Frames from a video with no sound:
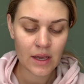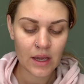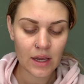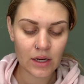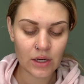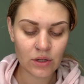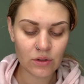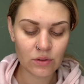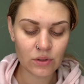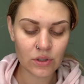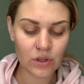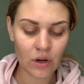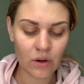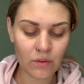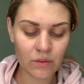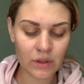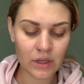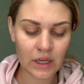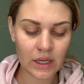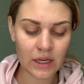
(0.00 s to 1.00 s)
And you
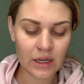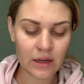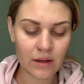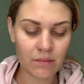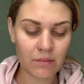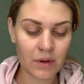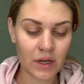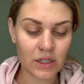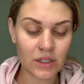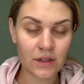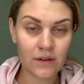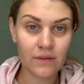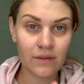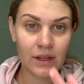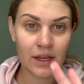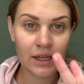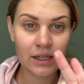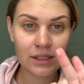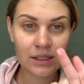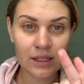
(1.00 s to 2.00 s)
don't need much of
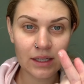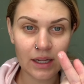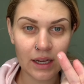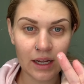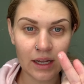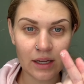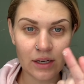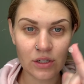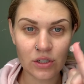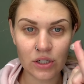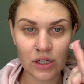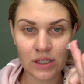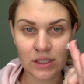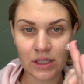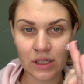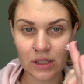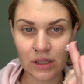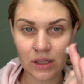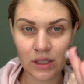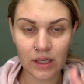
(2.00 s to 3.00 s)
this, like just
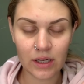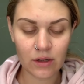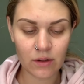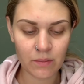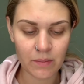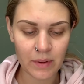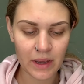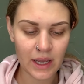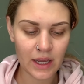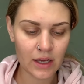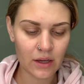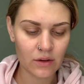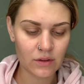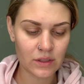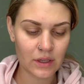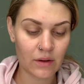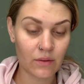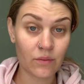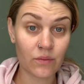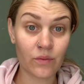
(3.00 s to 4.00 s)
a little bit goes
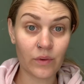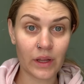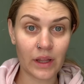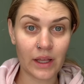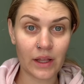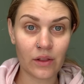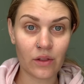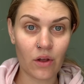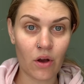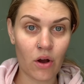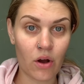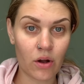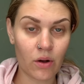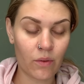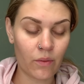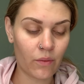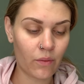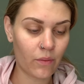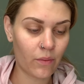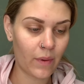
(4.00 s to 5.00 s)
a really long
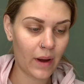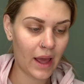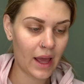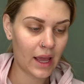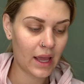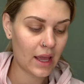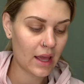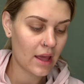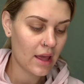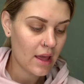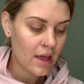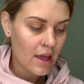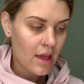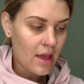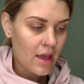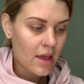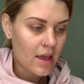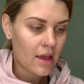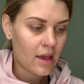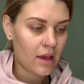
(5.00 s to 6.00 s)
way.
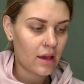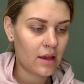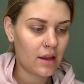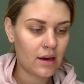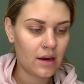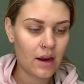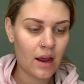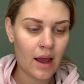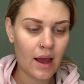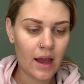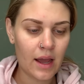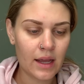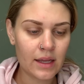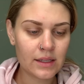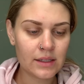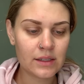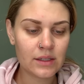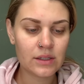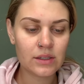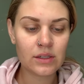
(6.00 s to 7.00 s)
And I
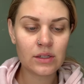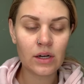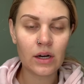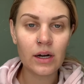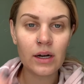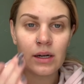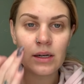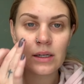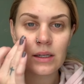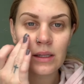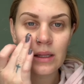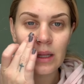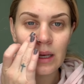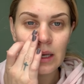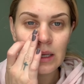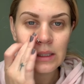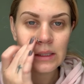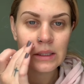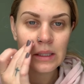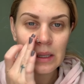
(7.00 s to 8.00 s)
start
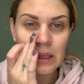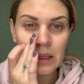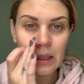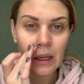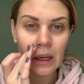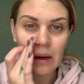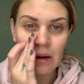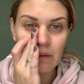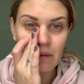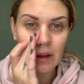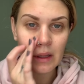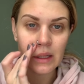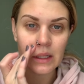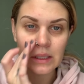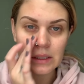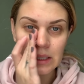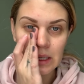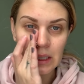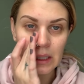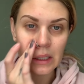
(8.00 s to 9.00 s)
this kind of in
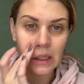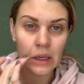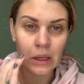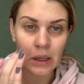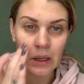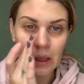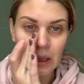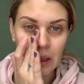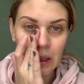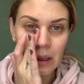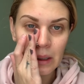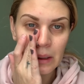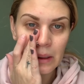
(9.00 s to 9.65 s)
this inner,